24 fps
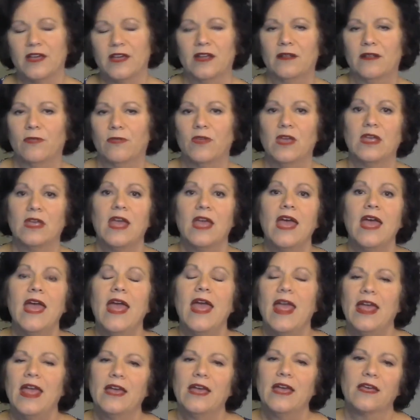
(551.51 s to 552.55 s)
kind of thing.
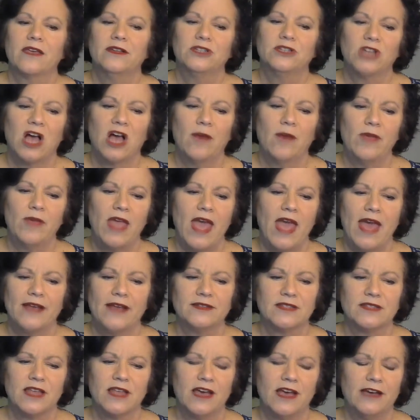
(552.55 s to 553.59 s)
And Kajabi
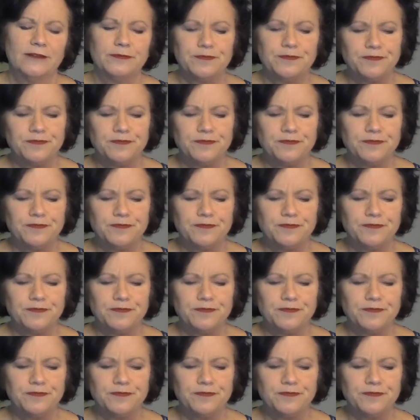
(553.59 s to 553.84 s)
has that.